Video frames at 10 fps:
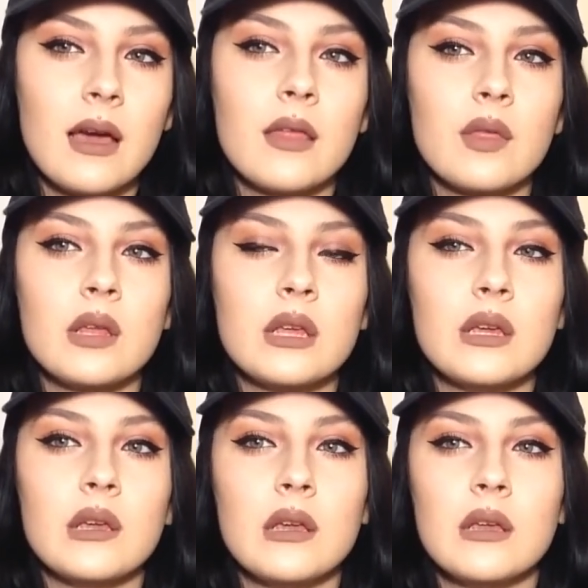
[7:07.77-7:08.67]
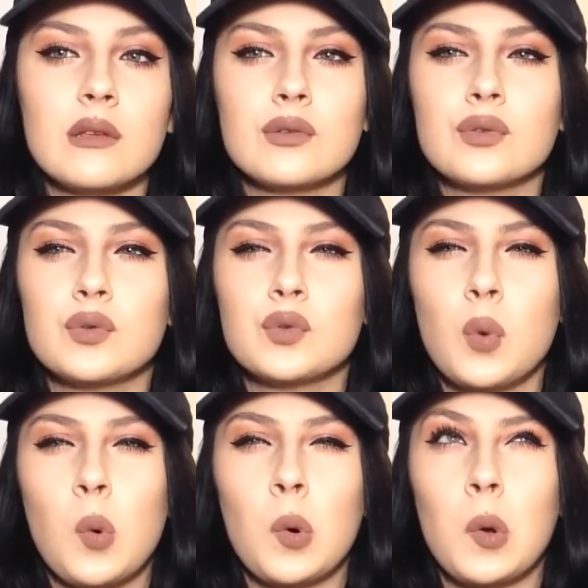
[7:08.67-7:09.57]
I think he
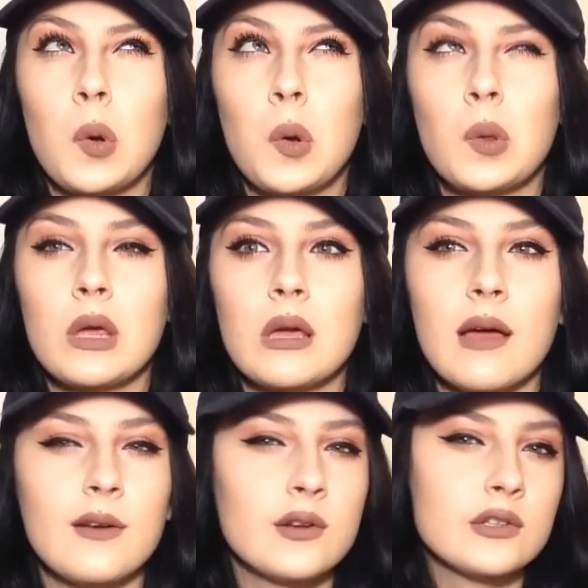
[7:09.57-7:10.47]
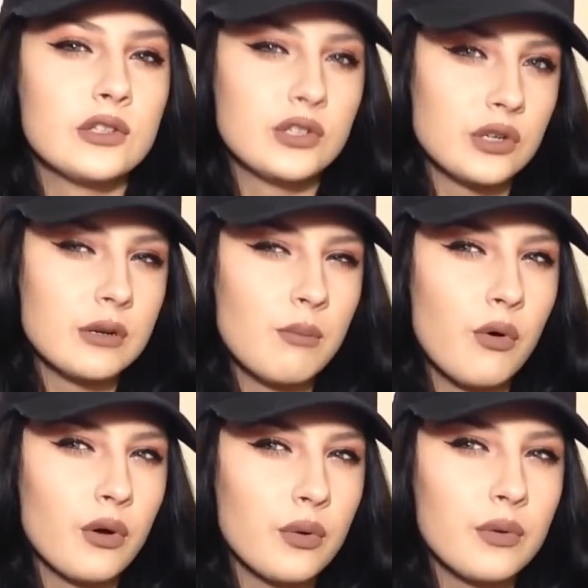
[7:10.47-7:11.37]
sort of like understood
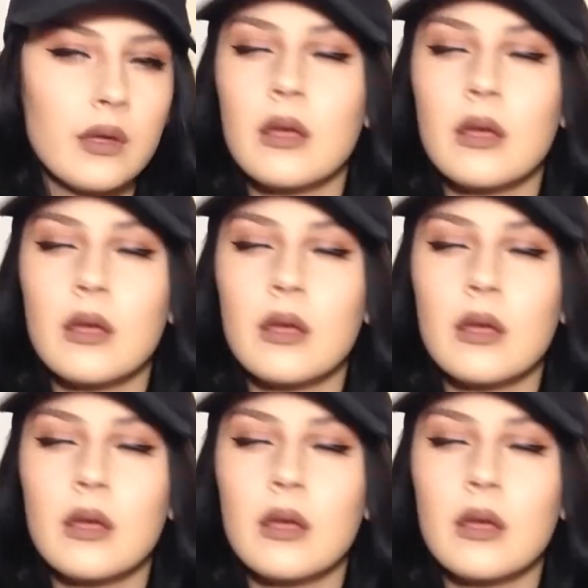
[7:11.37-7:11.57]
more,